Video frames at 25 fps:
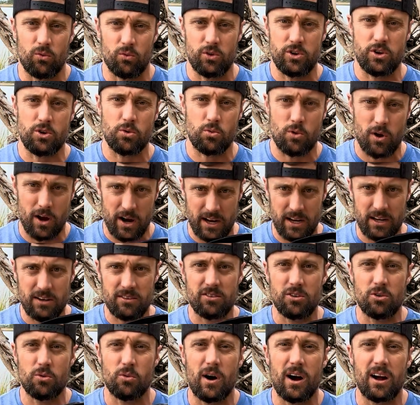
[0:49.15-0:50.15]
you run
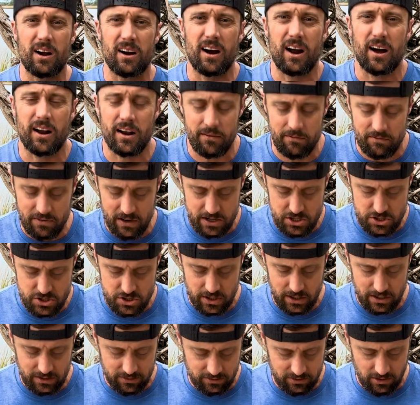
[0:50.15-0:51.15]
into while you're out
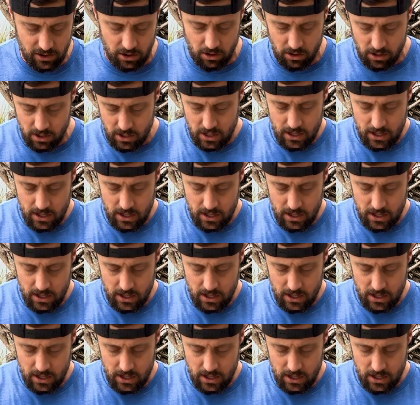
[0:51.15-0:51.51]
adventuring. So